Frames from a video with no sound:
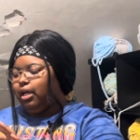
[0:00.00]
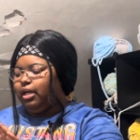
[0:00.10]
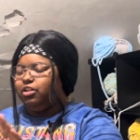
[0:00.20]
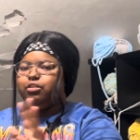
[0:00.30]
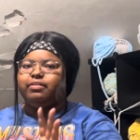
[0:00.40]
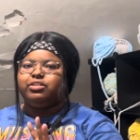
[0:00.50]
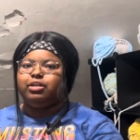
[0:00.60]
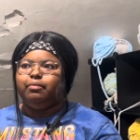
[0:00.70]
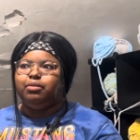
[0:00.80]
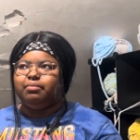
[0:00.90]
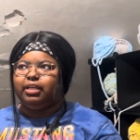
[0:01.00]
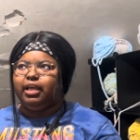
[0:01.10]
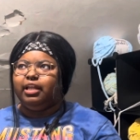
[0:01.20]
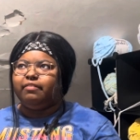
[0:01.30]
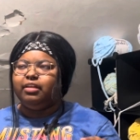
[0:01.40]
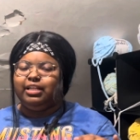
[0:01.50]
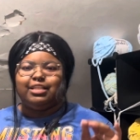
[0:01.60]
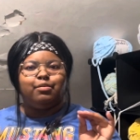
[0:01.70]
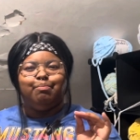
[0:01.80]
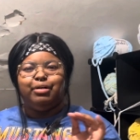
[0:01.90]
I don't know if I should up them again. I feel like
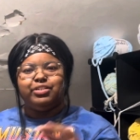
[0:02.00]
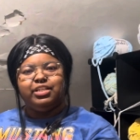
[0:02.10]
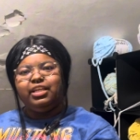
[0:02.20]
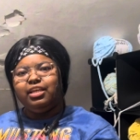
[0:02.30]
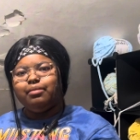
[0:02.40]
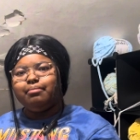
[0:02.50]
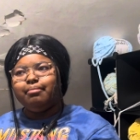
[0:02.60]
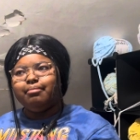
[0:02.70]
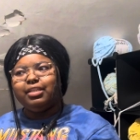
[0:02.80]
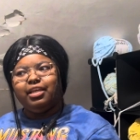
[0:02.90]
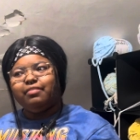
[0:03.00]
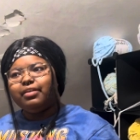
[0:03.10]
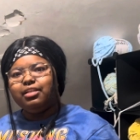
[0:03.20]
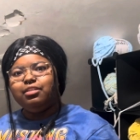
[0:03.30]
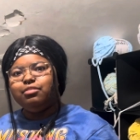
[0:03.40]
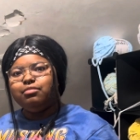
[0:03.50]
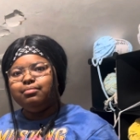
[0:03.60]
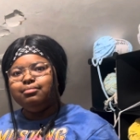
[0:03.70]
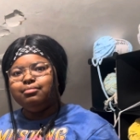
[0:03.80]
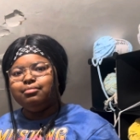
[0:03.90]
that's pushing it if I do.
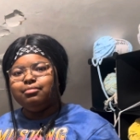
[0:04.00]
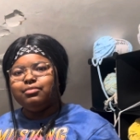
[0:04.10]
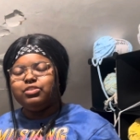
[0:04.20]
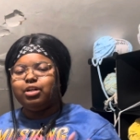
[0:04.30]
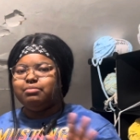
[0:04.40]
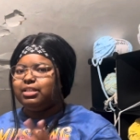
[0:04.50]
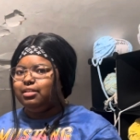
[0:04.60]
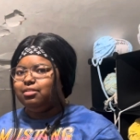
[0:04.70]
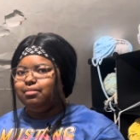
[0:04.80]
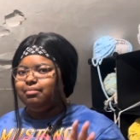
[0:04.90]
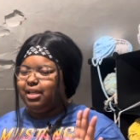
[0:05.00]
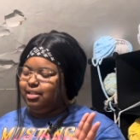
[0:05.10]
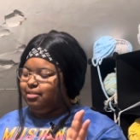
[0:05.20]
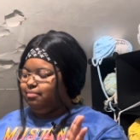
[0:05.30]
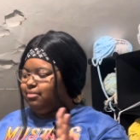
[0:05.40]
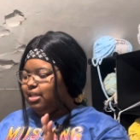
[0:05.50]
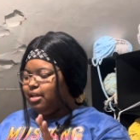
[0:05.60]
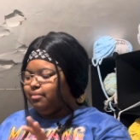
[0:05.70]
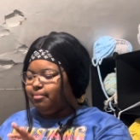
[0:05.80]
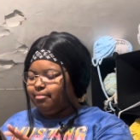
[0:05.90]
So I'm gonna keep them at that.